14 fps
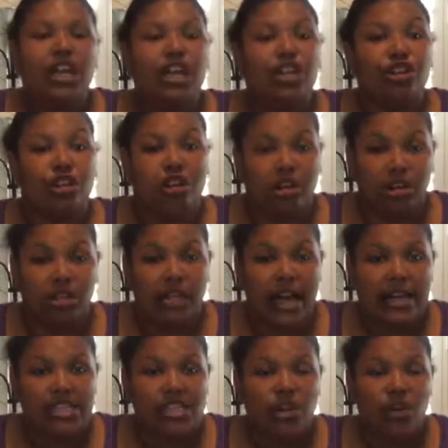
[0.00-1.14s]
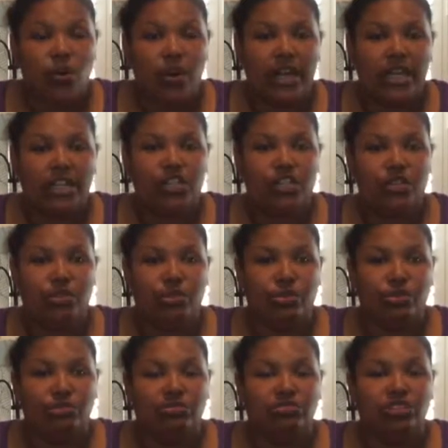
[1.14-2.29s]
In your art class, you're going
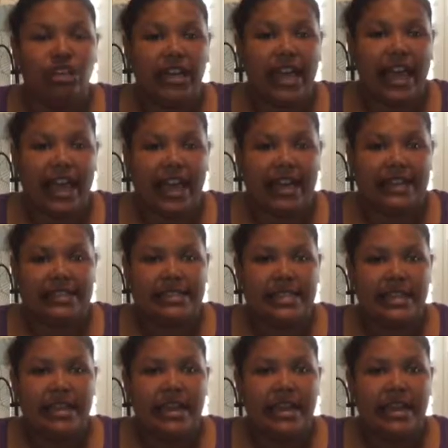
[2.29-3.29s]
to look at